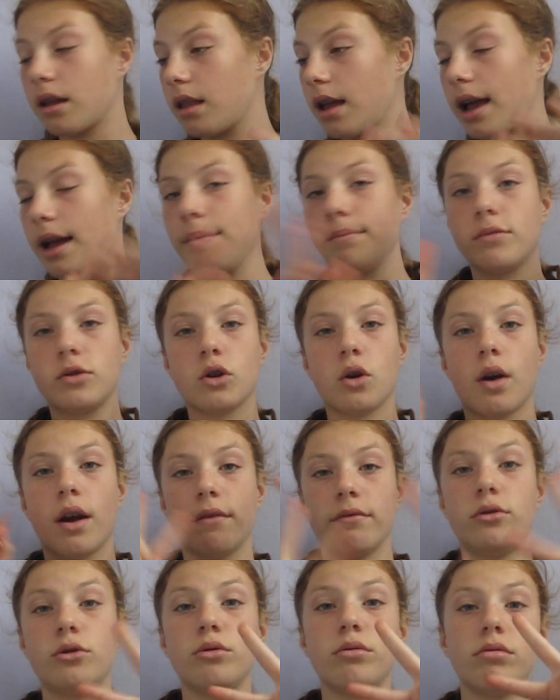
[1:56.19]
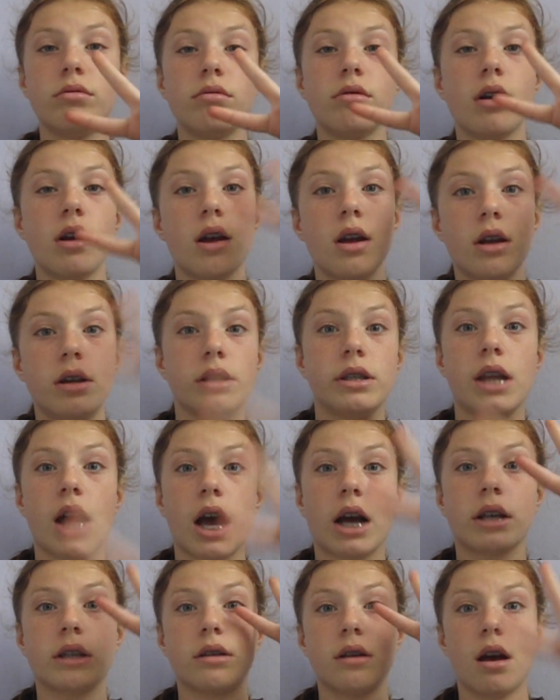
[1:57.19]
of that, so I have two
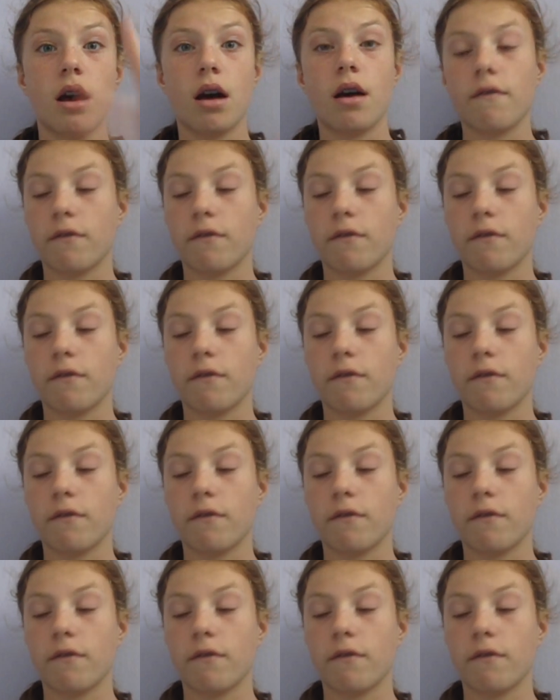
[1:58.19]
stacks